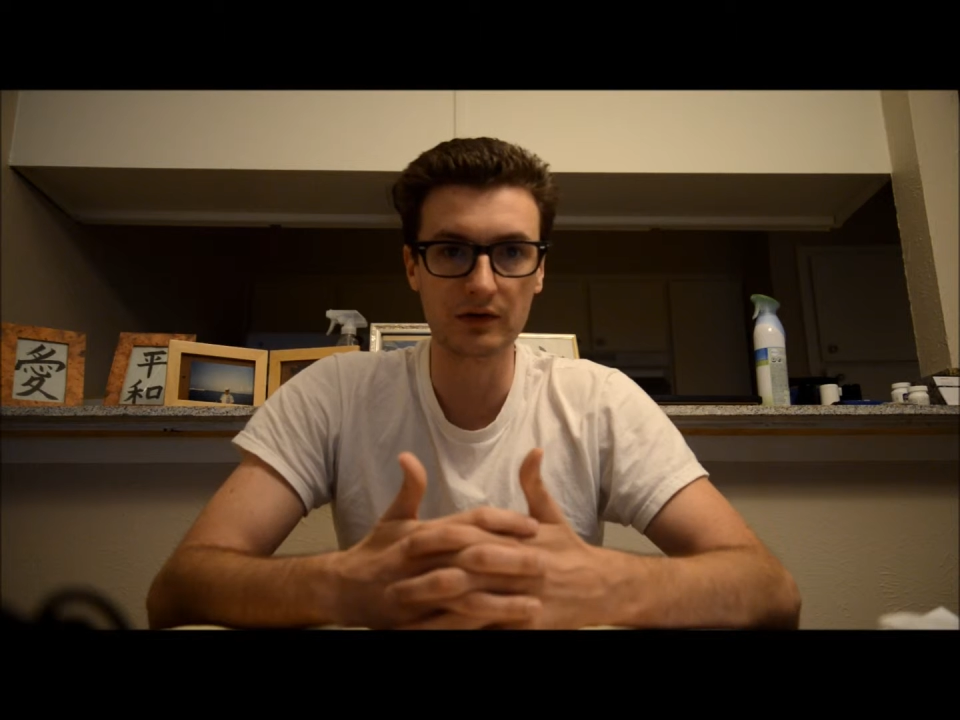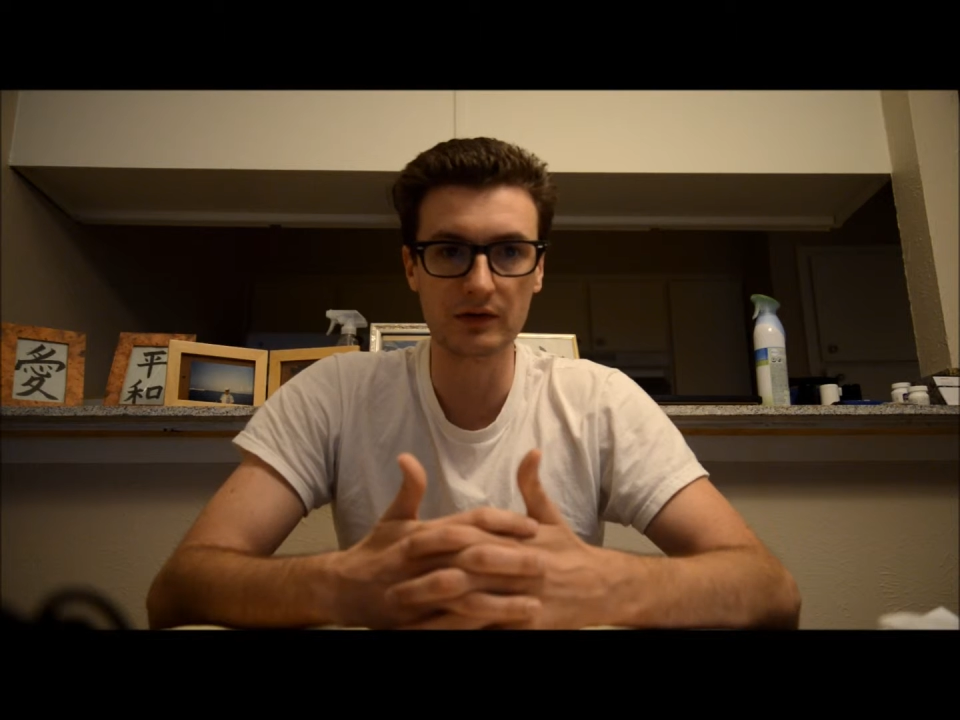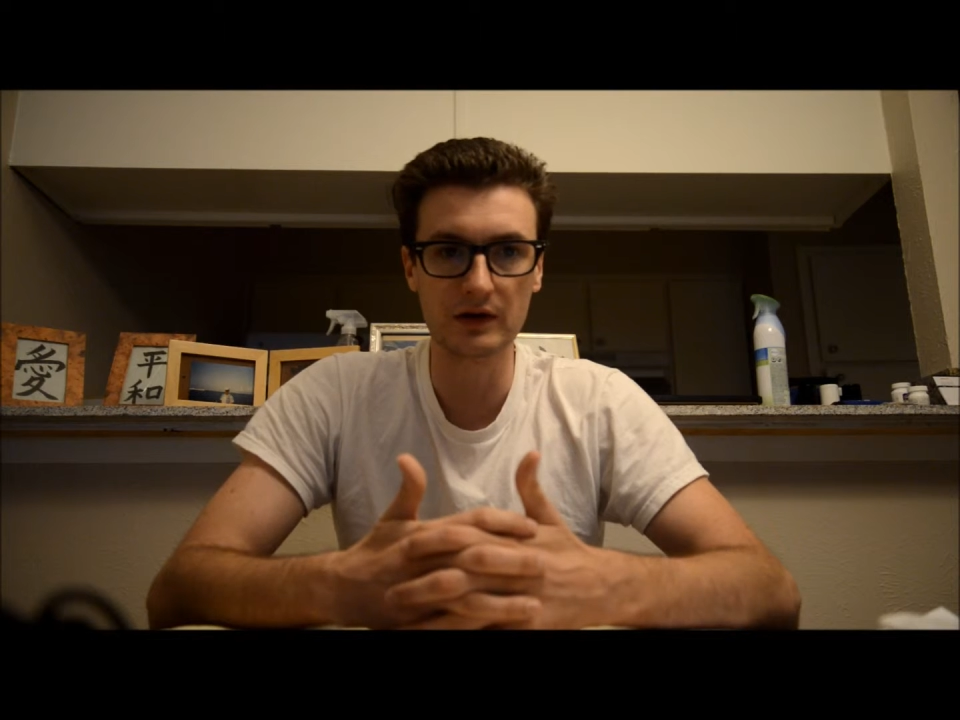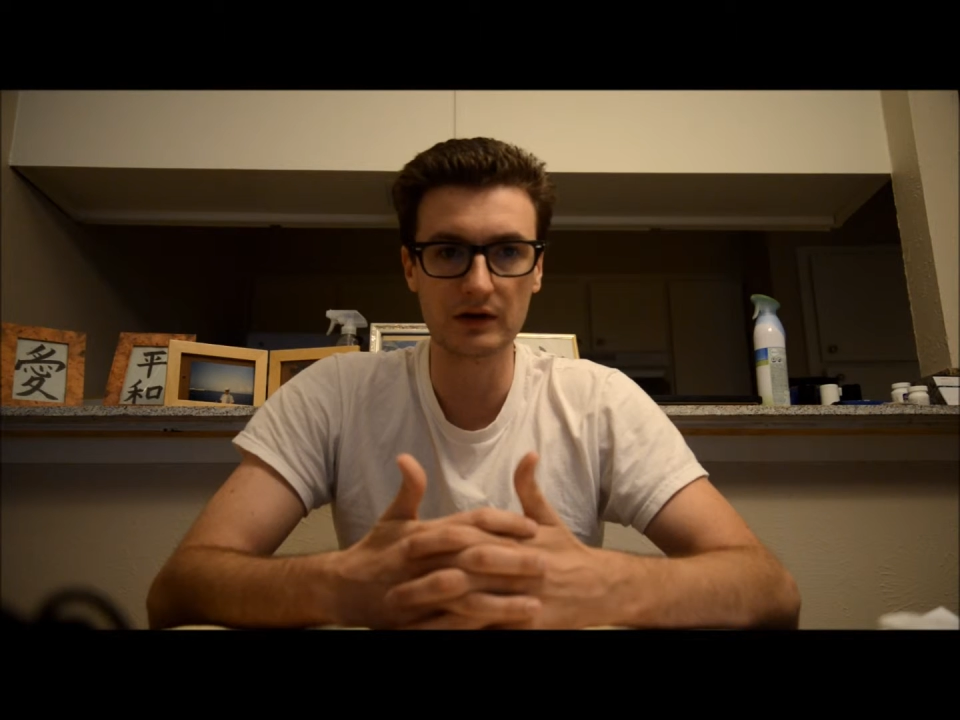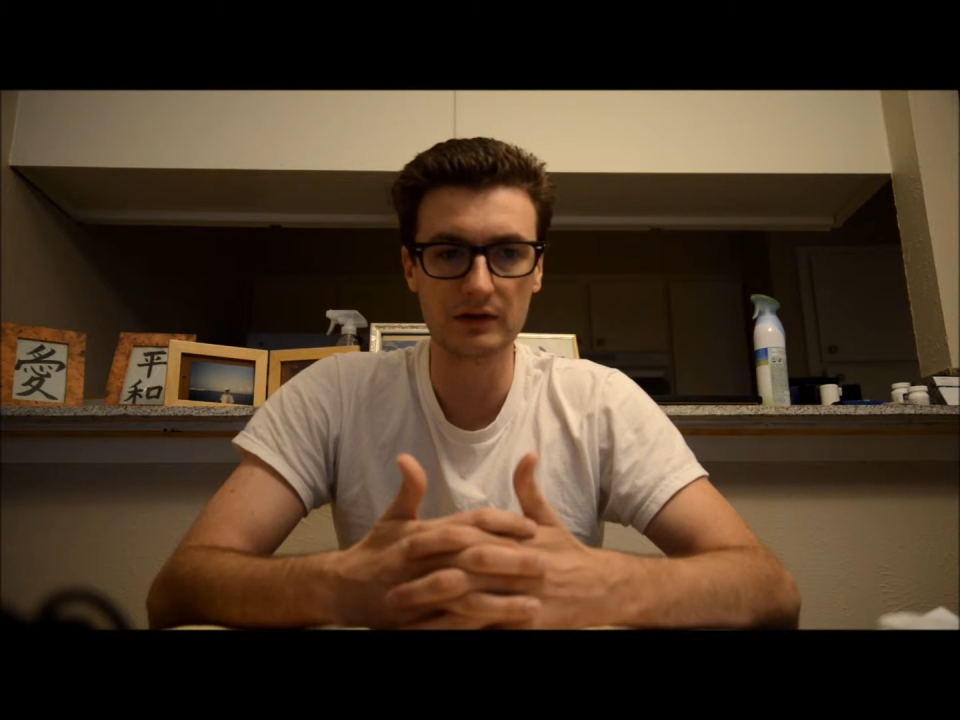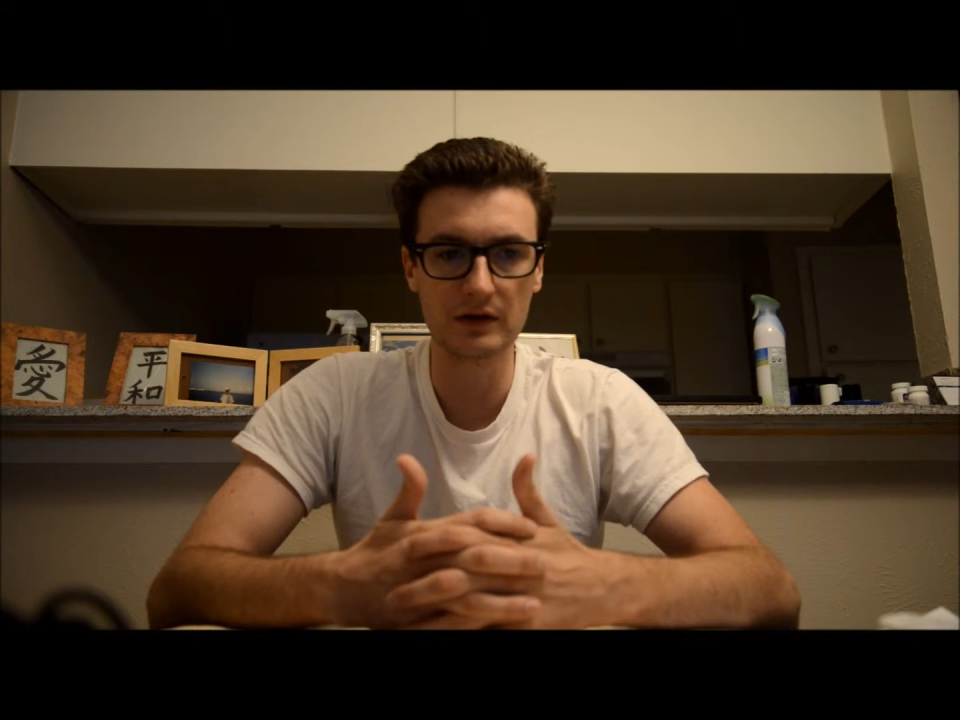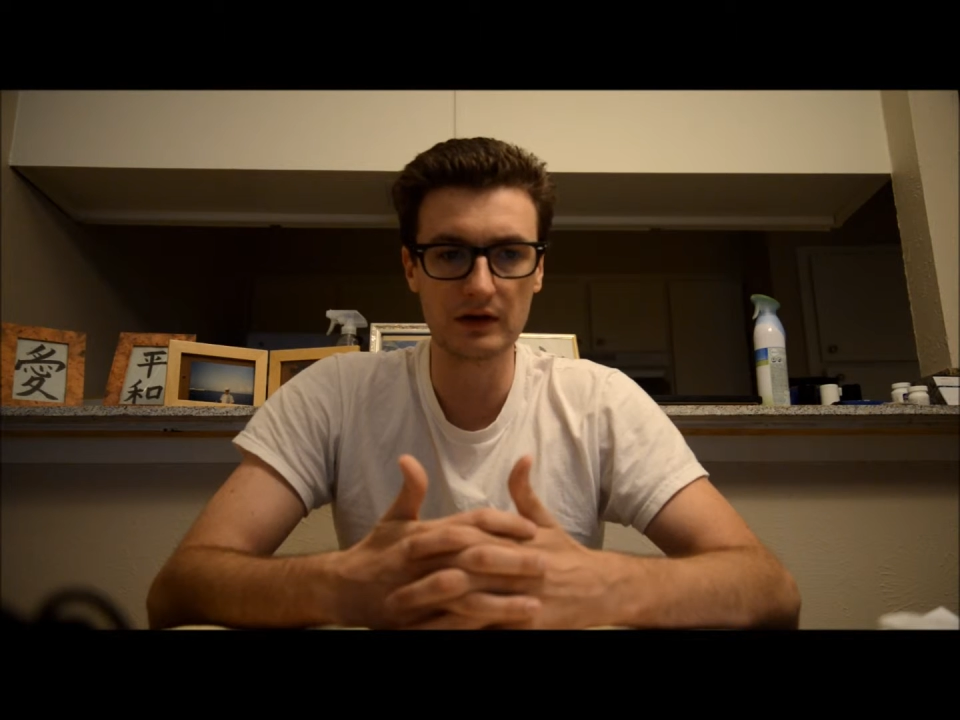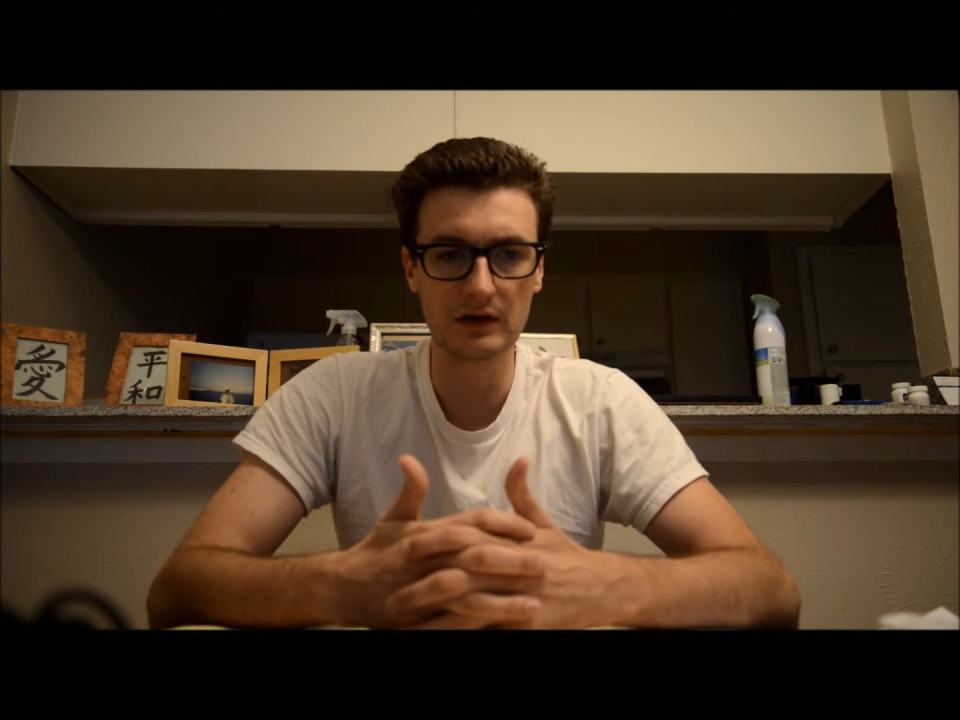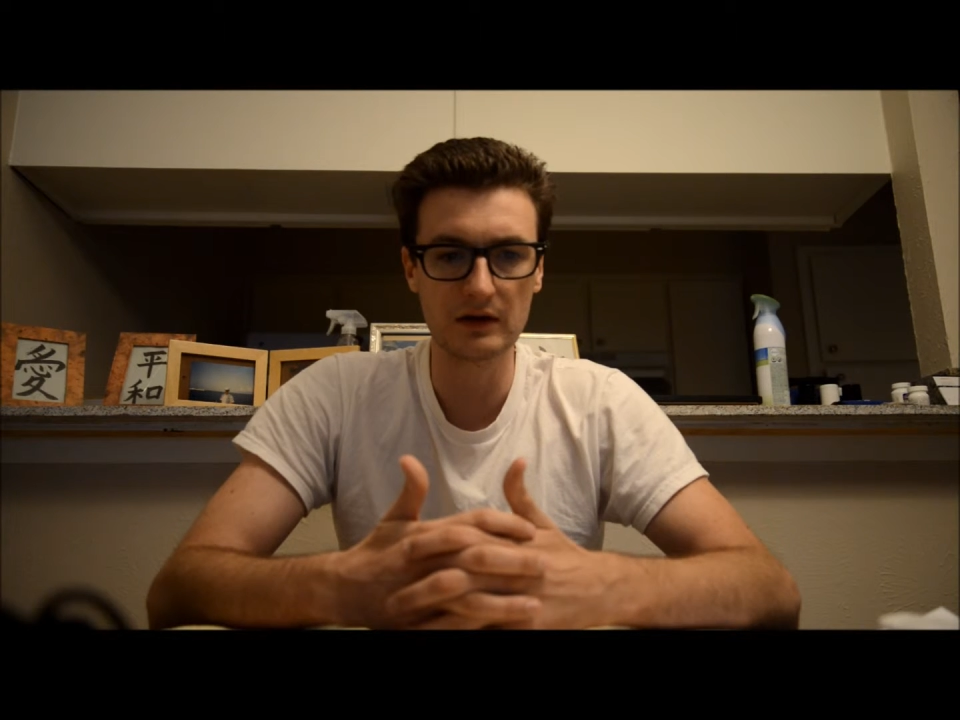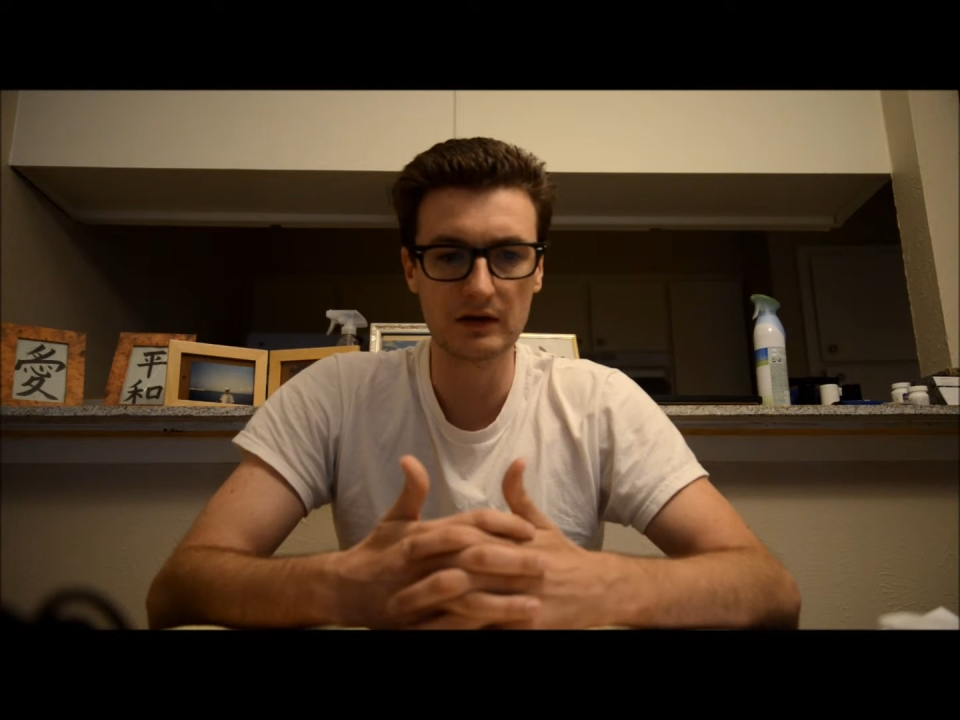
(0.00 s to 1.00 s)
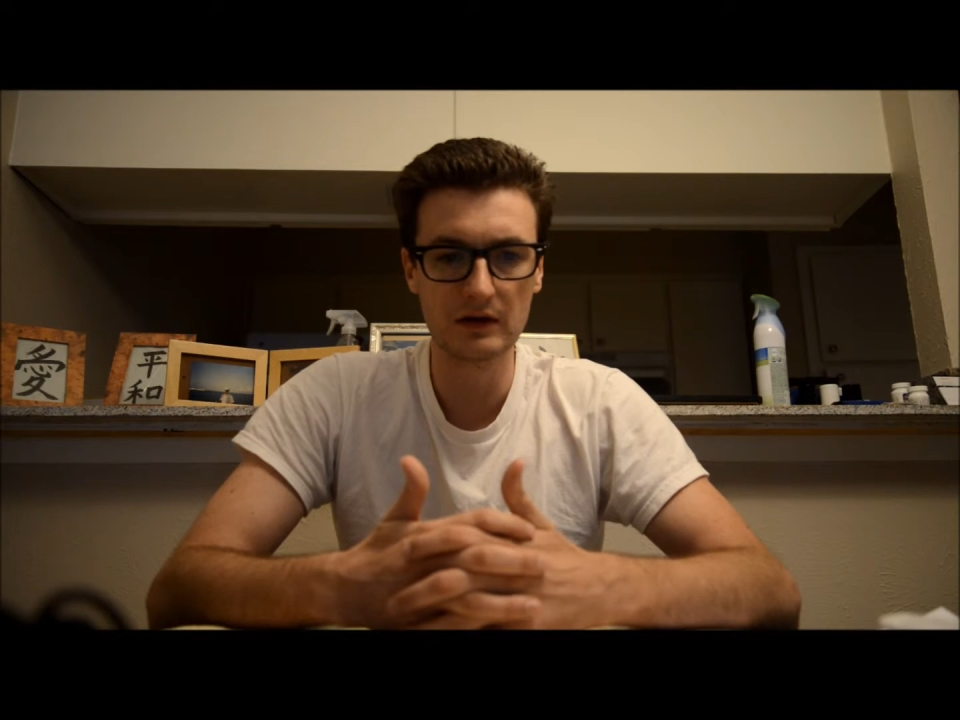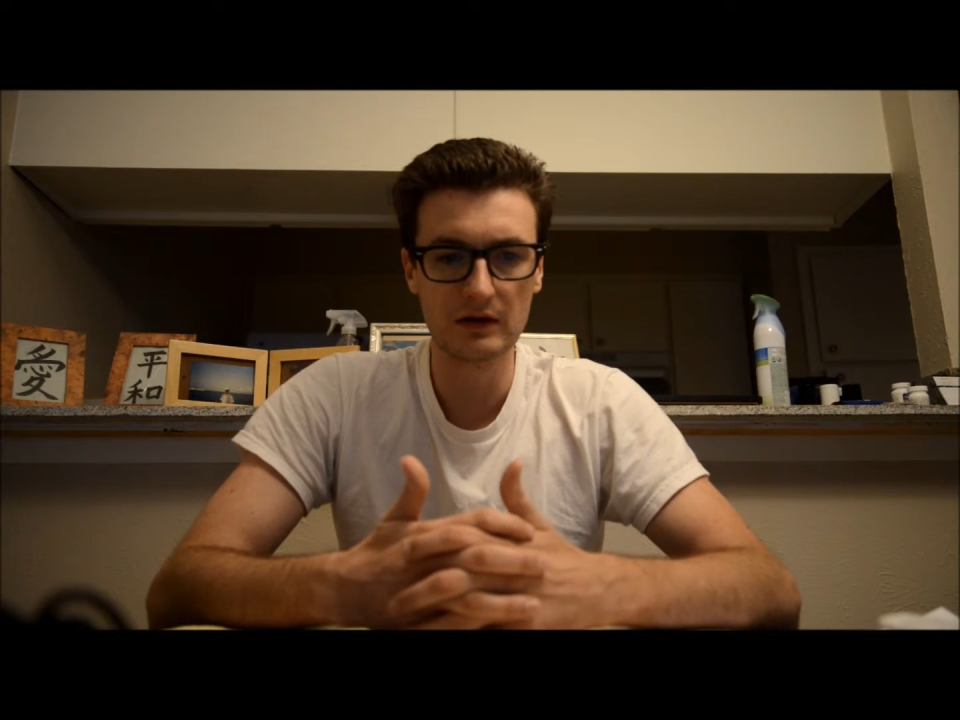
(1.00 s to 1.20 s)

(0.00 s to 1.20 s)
or the